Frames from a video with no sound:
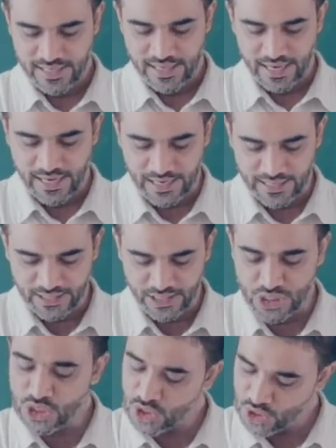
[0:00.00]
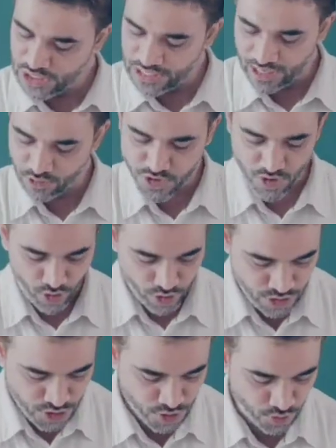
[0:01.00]
and he loves
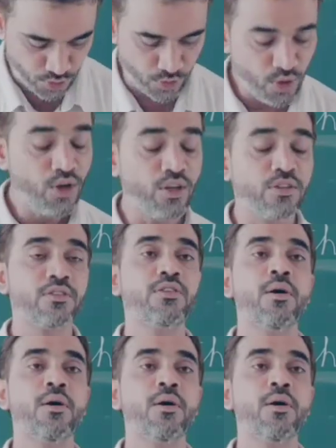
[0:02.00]
also